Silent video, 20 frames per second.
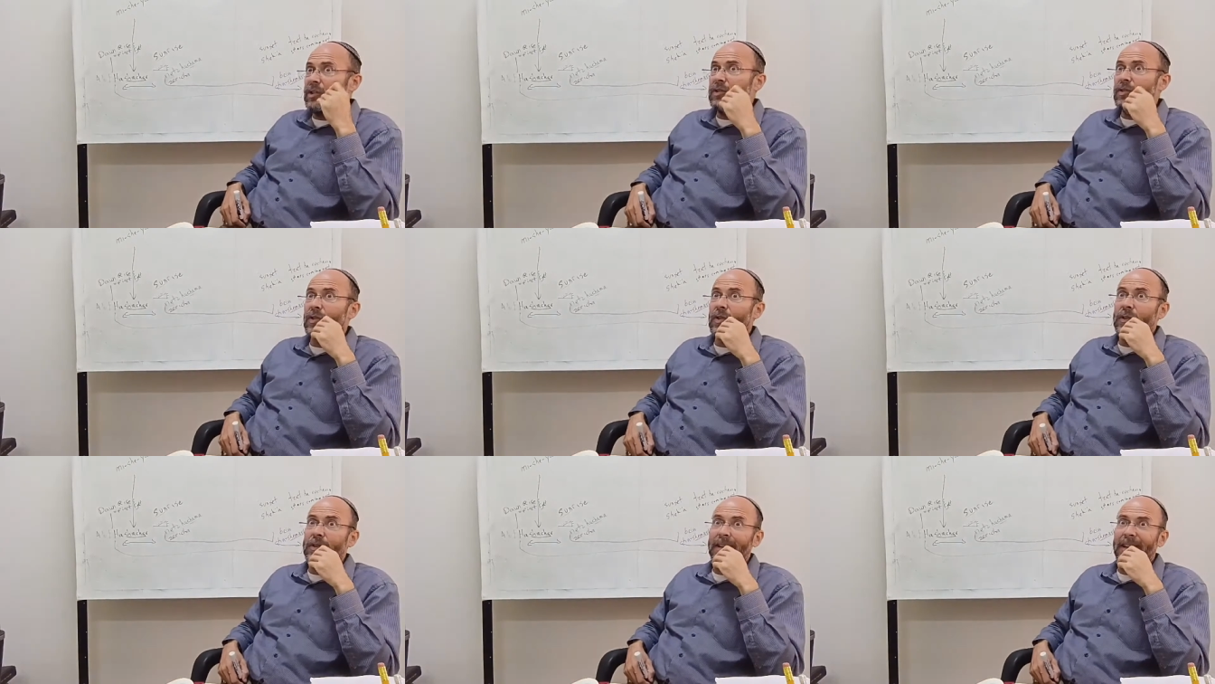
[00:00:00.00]

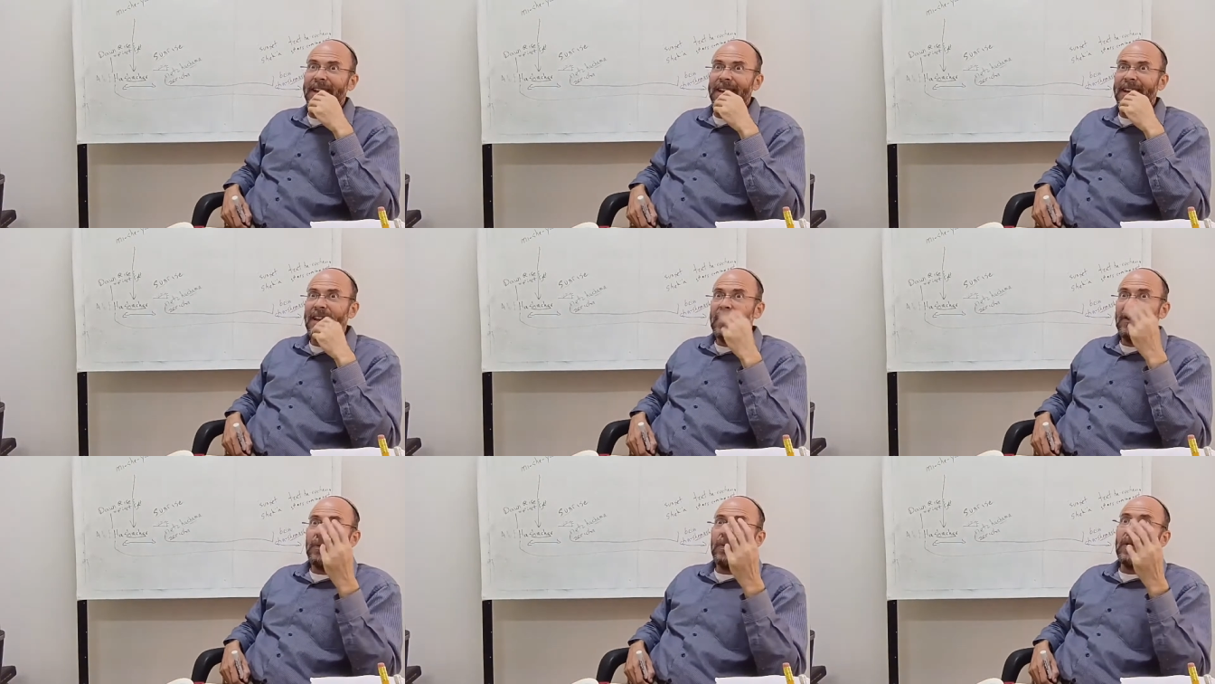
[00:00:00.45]
years old.
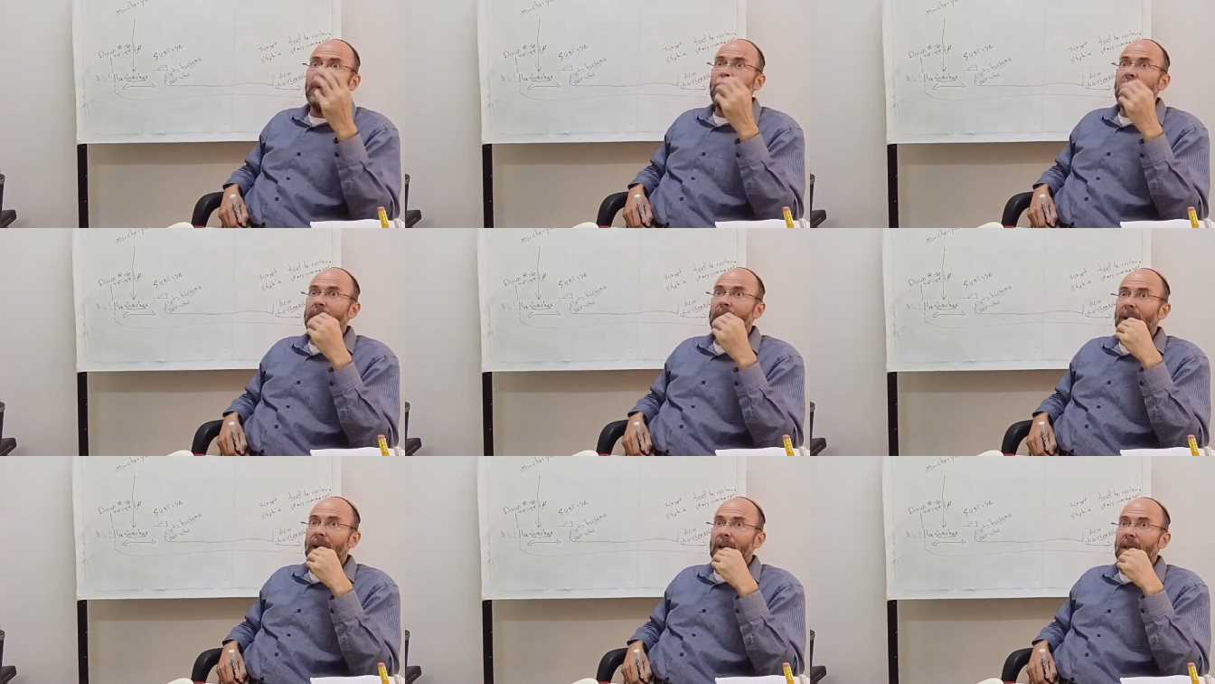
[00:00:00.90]
Mm-hmm.
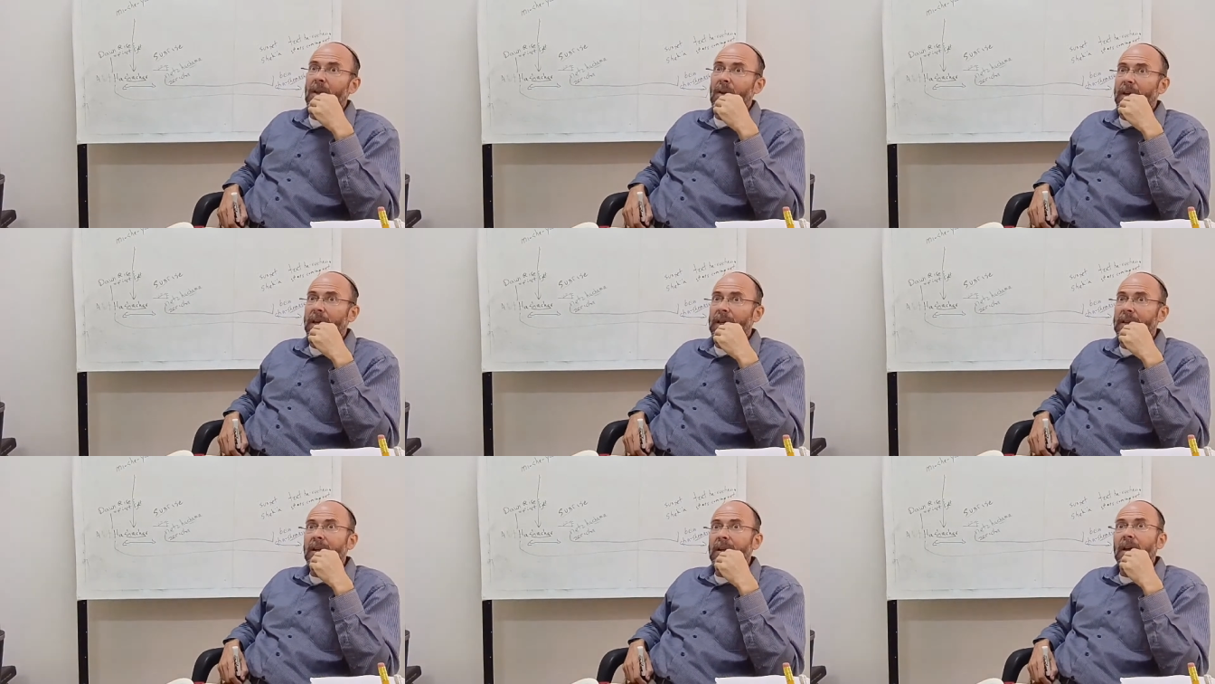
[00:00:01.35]
Three-way
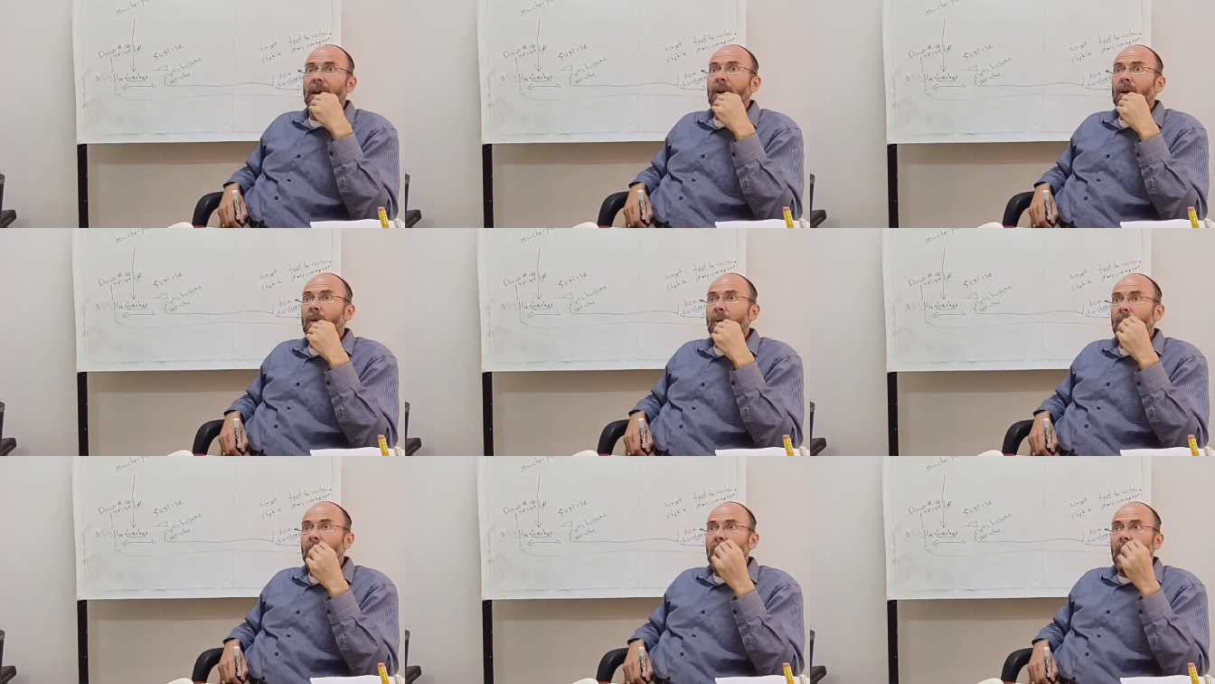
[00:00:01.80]
machloket.
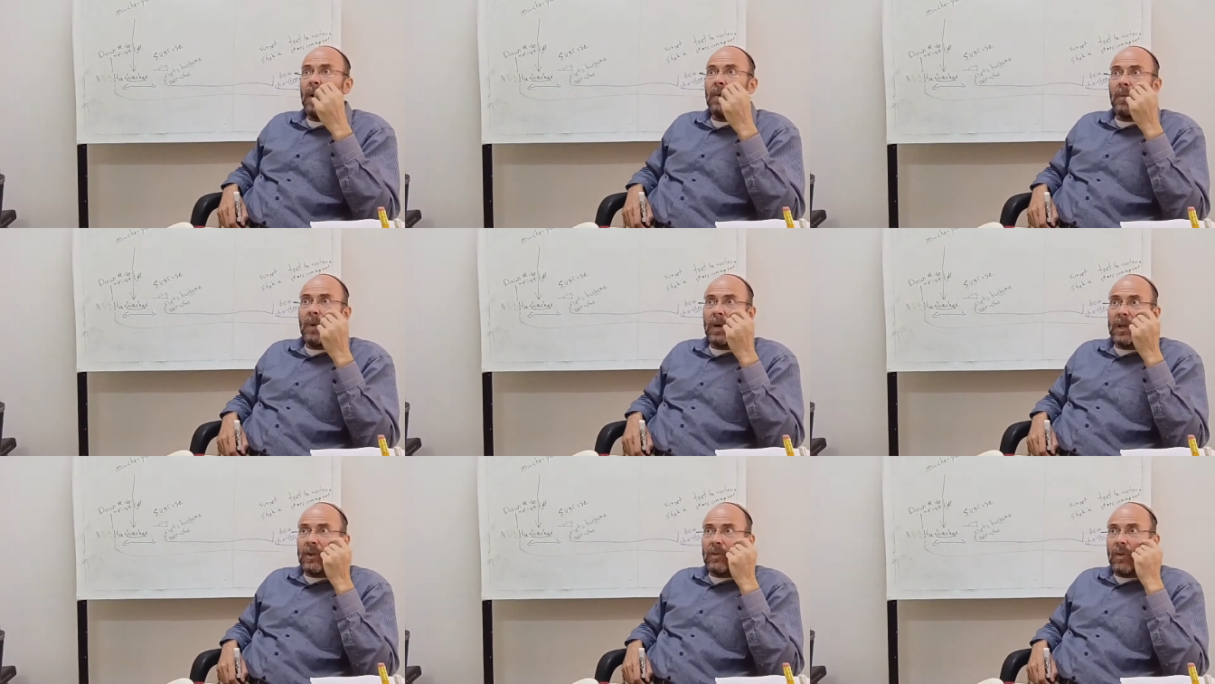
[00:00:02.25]

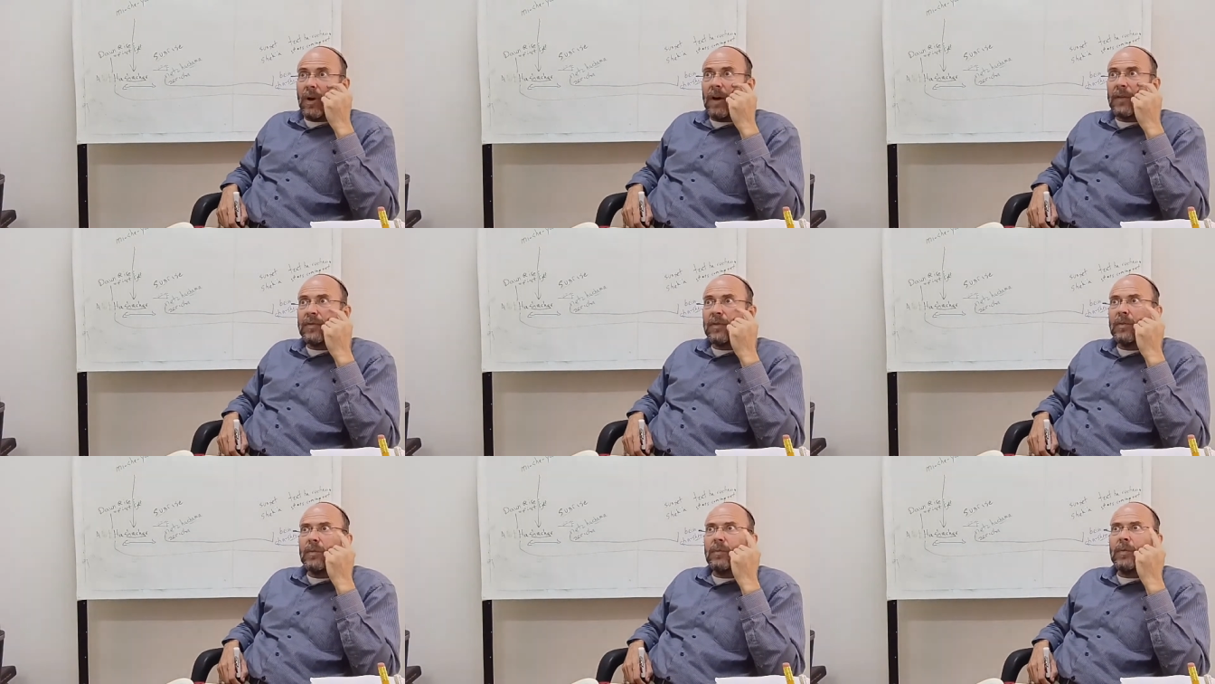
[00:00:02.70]
What do you have to